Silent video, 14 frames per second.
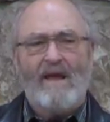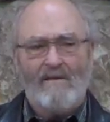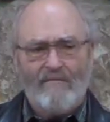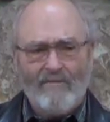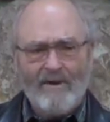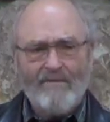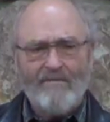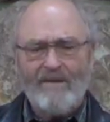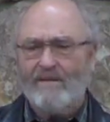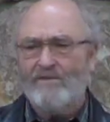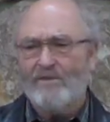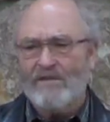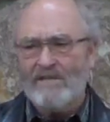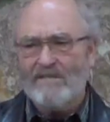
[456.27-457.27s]

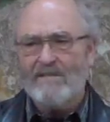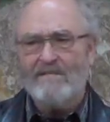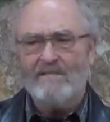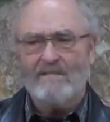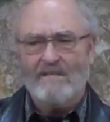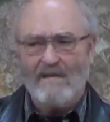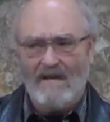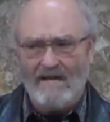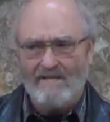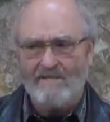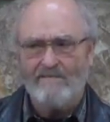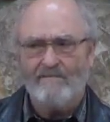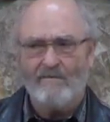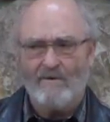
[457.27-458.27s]
Everything Jesus
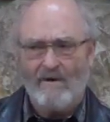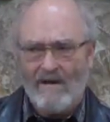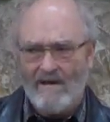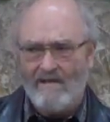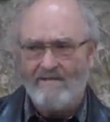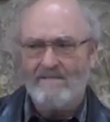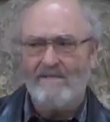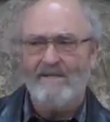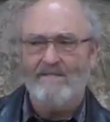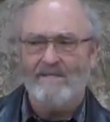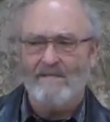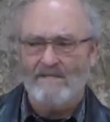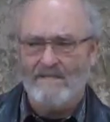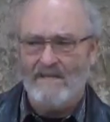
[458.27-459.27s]
does for us
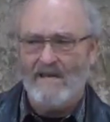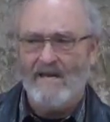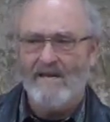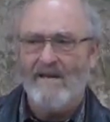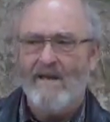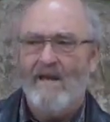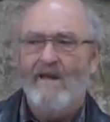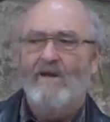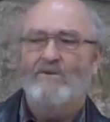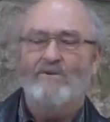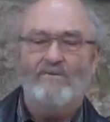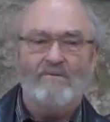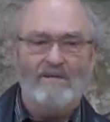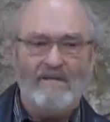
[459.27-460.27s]
is designed
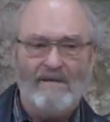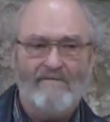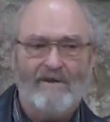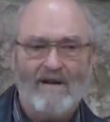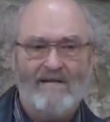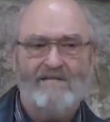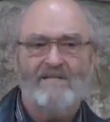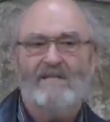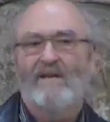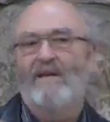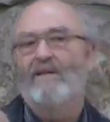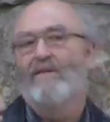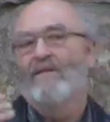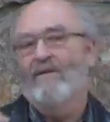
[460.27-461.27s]
to give us
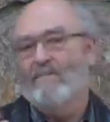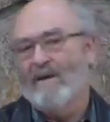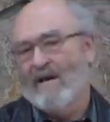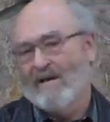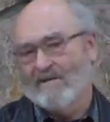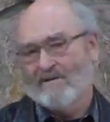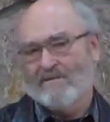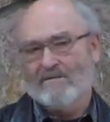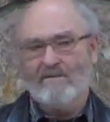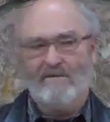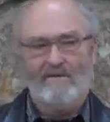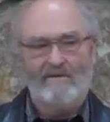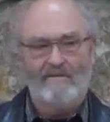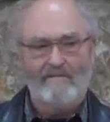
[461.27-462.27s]
the
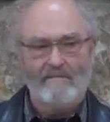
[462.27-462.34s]
best.